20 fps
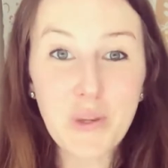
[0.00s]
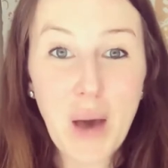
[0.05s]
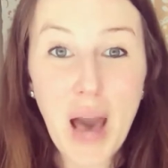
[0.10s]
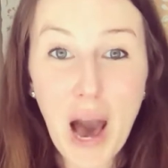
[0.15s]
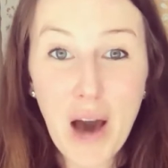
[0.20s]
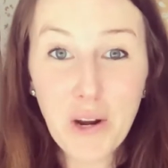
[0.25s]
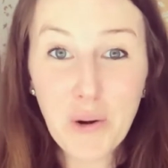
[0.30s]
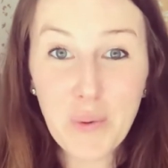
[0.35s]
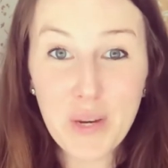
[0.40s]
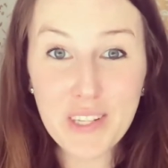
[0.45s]

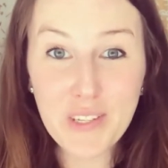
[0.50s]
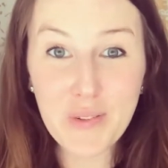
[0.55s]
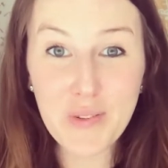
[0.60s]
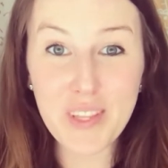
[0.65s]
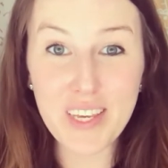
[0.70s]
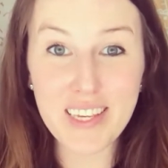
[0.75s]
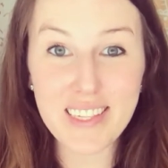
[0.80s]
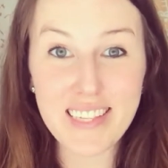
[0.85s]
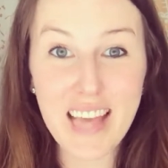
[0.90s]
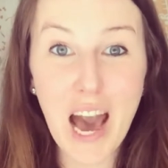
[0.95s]
how do we do
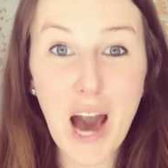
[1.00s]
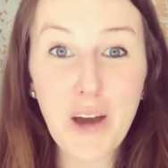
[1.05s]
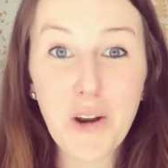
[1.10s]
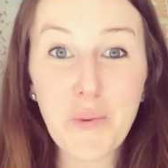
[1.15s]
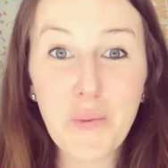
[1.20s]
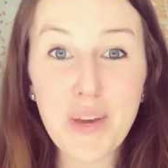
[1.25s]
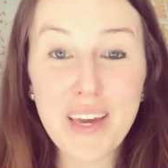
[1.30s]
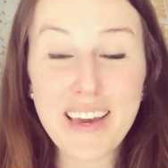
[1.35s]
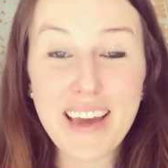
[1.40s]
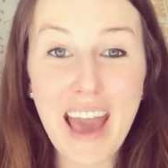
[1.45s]
this? How do
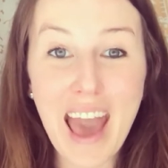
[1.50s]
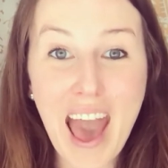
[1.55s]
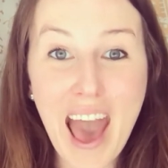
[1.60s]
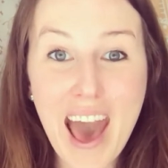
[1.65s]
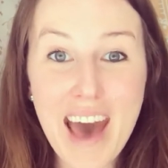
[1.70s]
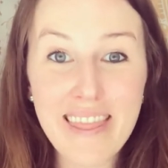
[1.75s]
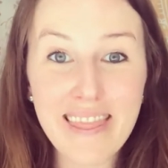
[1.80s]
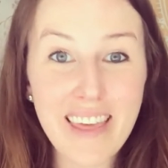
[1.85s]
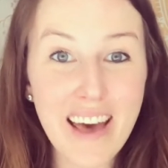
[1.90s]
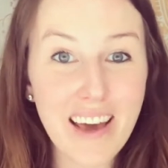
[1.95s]
we
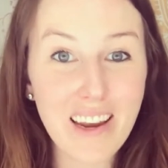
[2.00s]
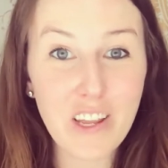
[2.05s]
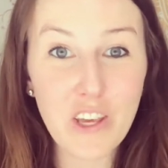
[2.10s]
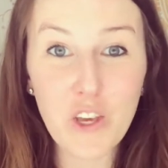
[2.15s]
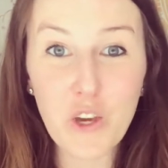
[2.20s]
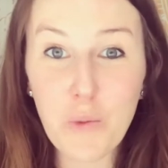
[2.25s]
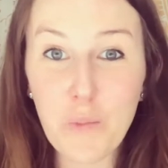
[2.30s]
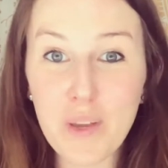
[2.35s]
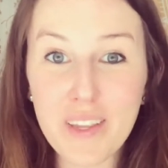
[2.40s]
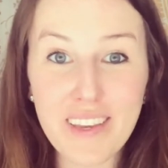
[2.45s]
add that
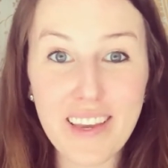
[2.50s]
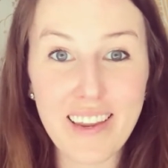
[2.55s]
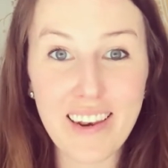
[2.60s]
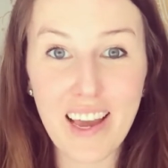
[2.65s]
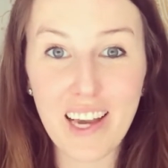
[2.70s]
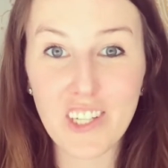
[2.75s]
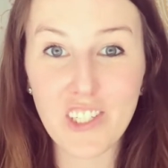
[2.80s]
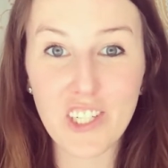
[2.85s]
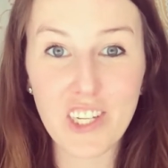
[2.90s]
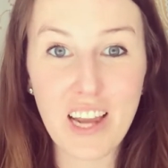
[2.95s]
human
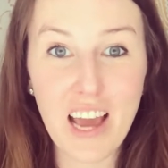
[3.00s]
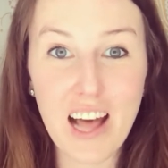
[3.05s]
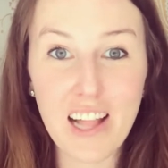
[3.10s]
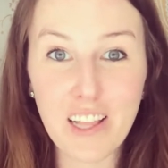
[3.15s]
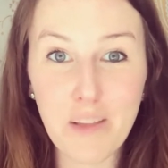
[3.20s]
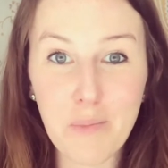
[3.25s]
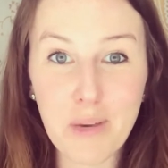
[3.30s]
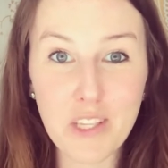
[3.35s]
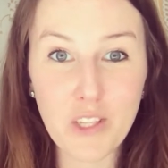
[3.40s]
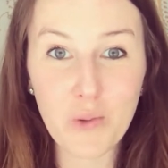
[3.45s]
connection
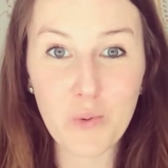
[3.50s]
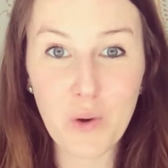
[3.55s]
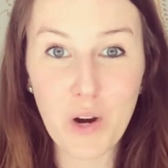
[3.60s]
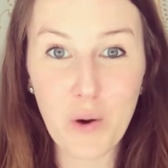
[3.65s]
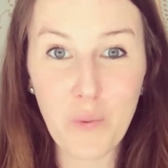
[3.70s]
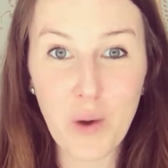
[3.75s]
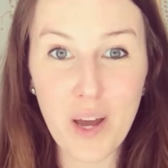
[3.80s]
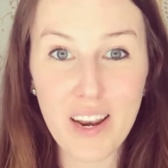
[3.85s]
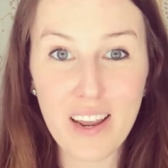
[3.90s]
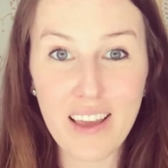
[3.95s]
element to our
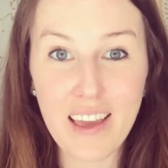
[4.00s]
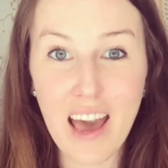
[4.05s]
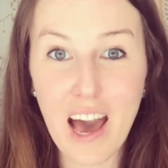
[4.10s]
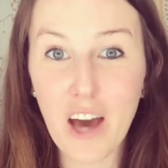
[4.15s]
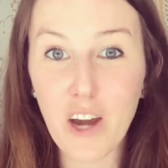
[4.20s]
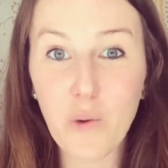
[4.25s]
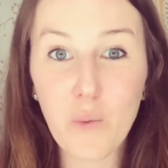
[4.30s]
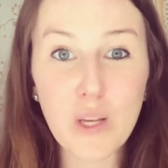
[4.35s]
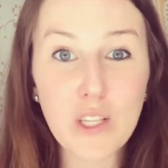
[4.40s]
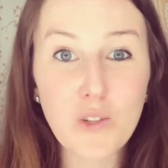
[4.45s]
wedding? How
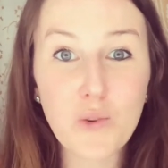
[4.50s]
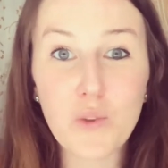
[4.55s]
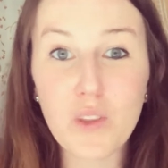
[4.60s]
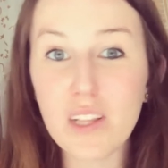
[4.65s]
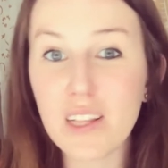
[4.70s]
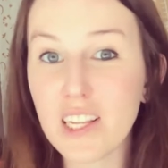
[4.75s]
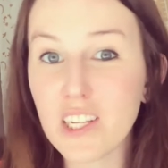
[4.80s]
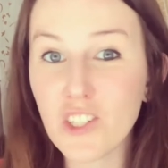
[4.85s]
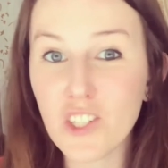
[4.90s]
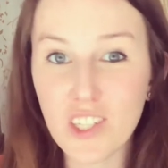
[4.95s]
do we do the
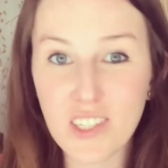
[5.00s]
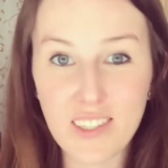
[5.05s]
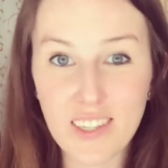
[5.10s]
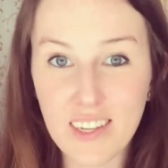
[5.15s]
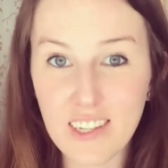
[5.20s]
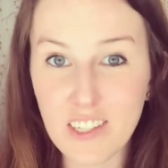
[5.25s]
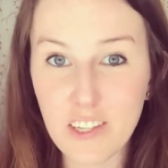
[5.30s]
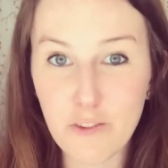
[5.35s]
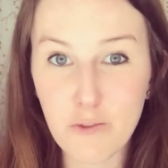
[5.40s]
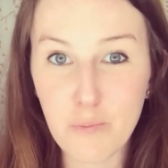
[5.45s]

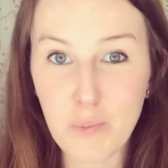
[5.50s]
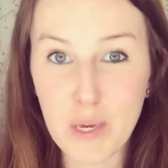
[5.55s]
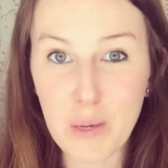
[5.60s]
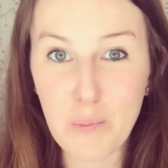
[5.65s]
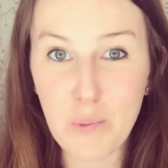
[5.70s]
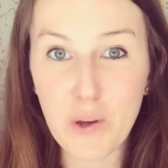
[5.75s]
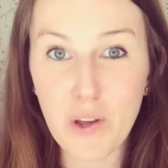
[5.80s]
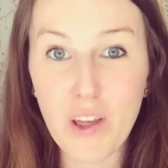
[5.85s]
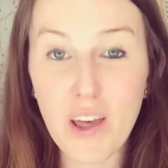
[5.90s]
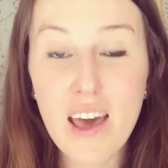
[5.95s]
logistics of
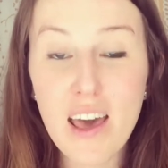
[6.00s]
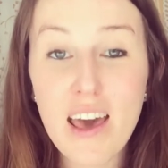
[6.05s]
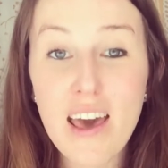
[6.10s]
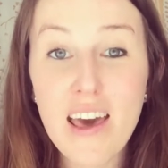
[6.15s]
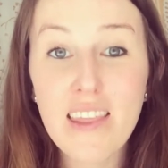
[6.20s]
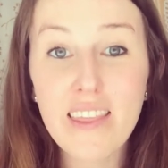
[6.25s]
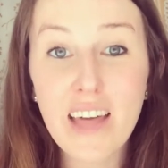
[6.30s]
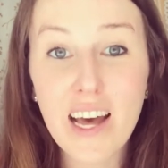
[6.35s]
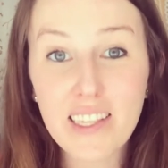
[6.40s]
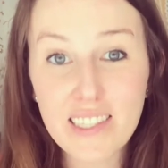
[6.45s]
people?
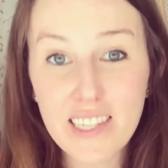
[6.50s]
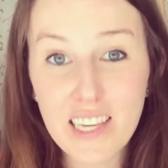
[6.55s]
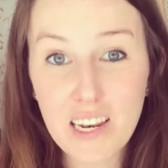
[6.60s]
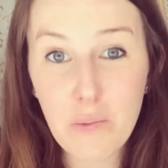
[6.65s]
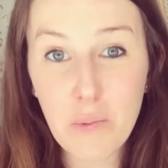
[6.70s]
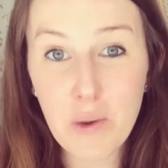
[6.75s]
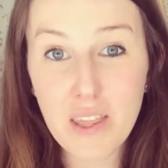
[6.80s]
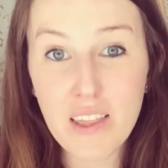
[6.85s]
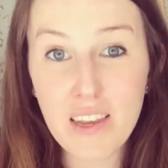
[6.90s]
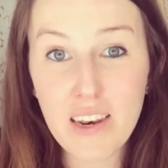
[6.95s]
That's gonna
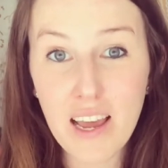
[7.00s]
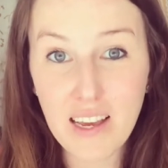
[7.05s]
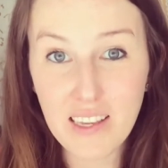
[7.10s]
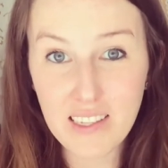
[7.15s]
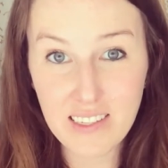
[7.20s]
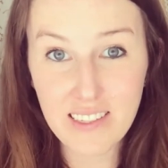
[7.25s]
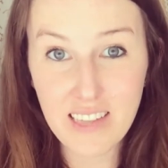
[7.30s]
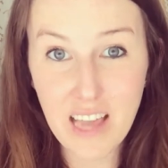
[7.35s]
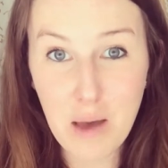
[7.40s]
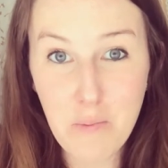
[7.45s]
be the next
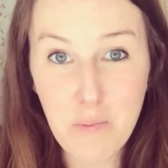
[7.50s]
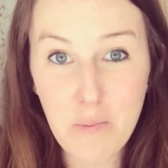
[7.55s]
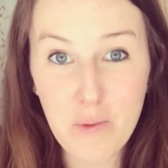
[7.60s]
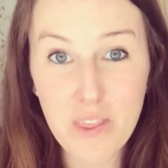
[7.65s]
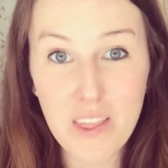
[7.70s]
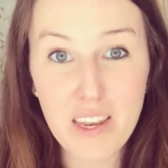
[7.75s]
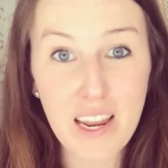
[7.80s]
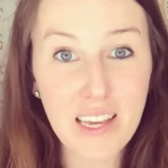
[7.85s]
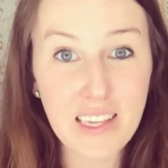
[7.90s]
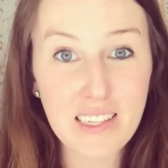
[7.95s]
step,
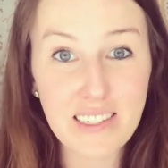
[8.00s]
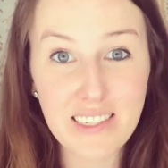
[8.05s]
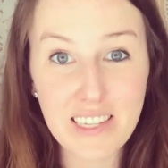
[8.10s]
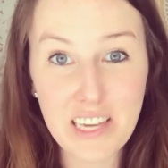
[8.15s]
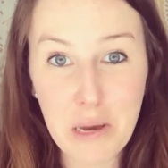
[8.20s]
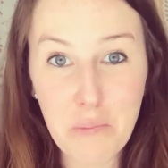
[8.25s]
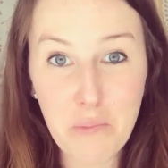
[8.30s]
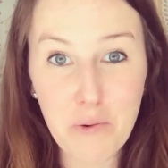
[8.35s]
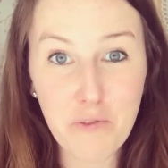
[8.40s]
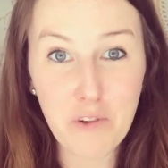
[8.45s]
the next
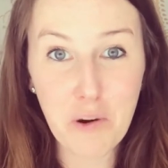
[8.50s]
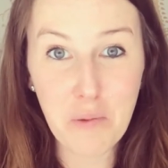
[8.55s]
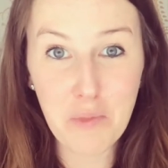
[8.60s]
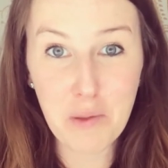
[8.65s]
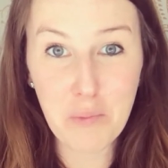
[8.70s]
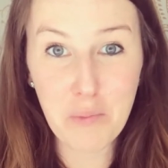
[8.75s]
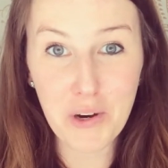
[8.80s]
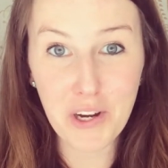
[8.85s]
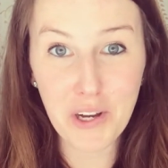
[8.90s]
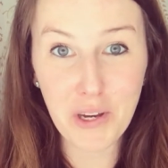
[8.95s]
tip from the
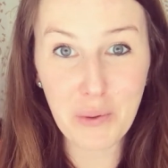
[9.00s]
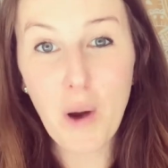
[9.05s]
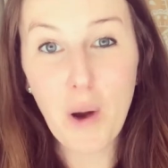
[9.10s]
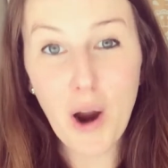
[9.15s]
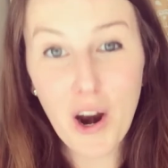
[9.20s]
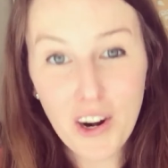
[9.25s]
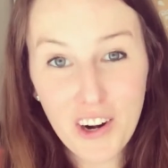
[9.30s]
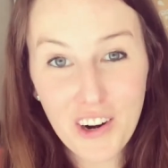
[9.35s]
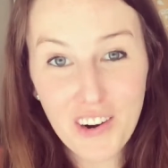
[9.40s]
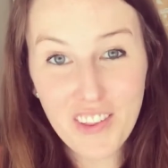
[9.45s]
book.
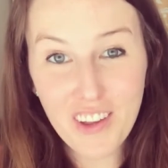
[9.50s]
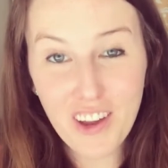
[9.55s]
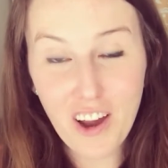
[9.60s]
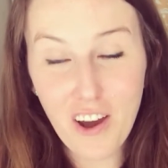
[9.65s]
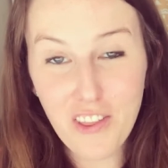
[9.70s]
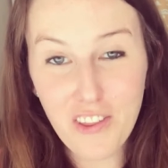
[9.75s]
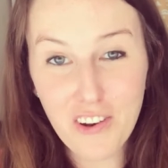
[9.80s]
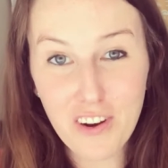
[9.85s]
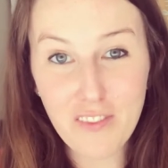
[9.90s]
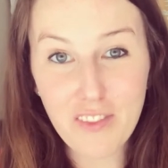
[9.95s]
Parker, the
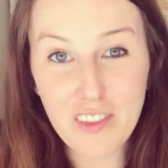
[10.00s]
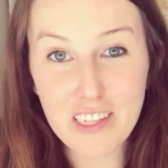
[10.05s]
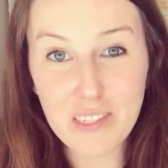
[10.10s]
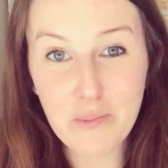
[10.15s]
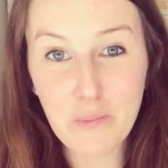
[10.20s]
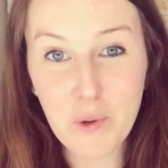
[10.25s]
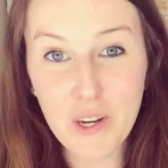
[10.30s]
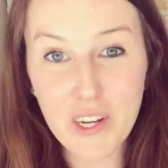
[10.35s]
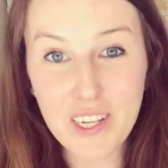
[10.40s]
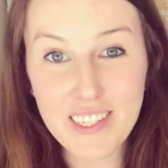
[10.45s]
author of this
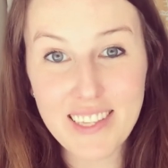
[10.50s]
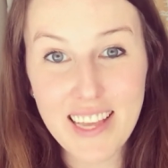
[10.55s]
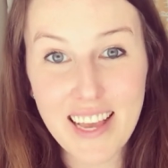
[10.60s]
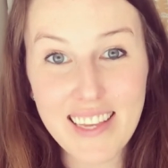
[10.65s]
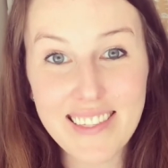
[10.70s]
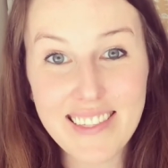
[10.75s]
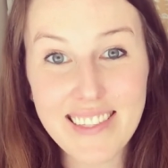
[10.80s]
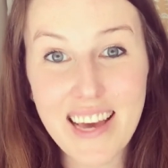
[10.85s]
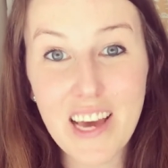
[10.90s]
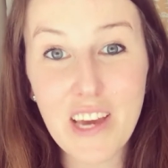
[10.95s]
book,
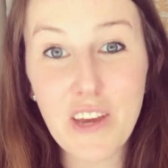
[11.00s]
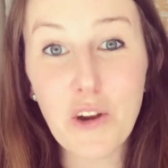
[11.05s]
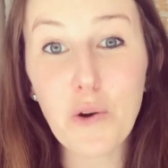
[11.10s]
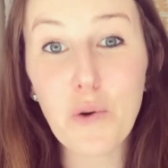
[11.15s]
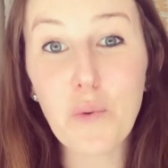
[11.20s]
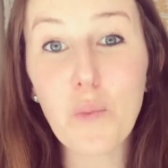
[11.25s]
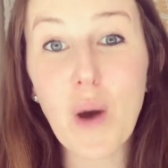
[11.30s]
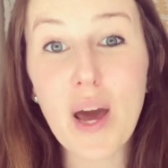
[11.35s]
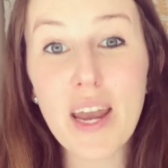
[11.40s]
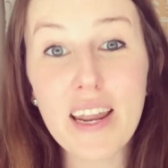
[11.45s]
says that your
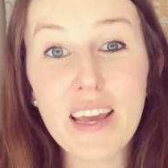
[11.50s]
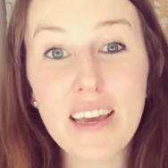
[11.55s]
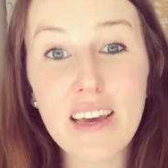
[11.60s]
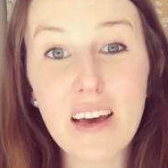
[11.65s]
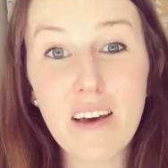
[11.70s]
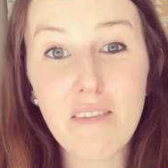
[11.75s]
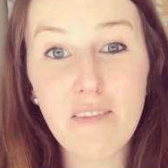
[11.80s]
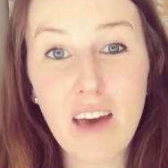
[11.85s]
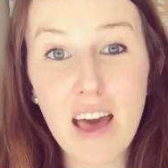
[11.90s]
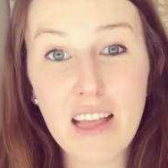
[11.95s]
wedding
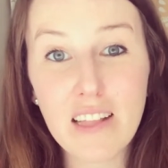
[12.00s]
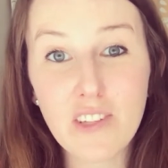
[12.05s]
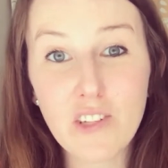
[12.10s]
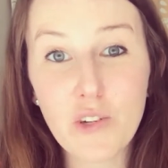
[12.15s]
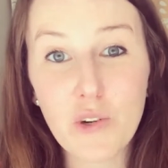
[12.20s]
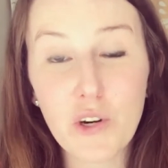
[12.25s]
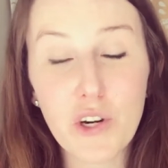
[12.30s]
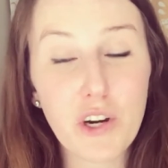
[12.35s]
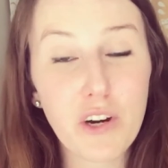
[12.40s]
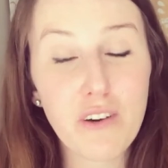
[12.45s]
event,
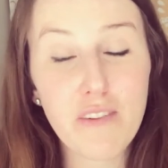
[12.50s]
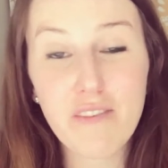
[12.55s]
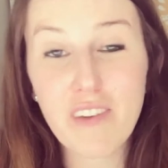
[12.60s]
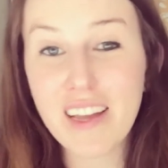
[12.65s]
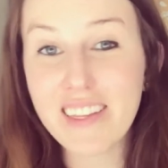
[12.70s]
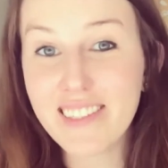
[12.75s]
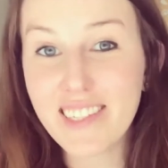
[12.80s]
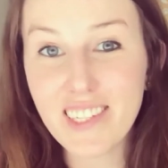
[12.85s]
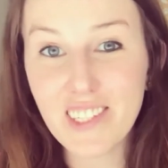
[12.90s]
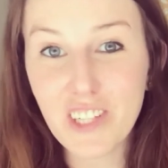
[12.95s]
or your
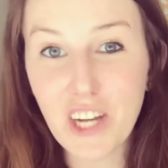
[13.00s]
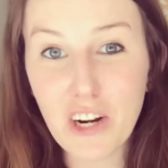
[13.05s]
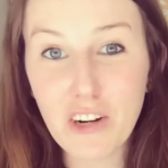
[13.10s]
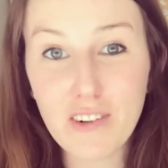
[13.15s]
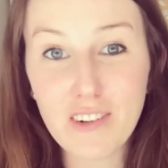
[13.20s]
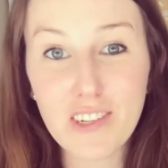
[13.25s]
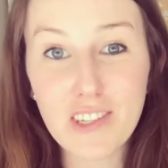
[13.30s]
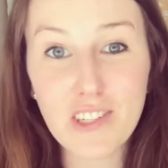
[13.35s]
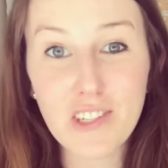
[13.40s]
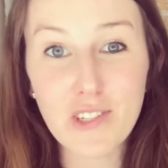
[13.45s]
event in
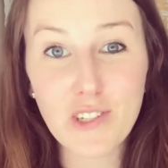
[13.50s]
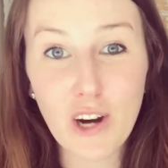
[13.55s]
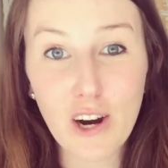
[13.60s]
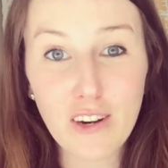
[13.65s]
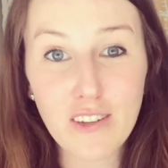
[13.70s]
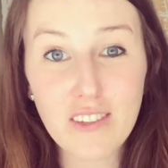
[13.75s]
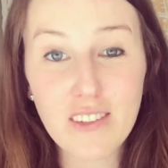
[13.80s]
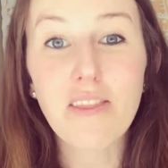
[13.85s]
general, starts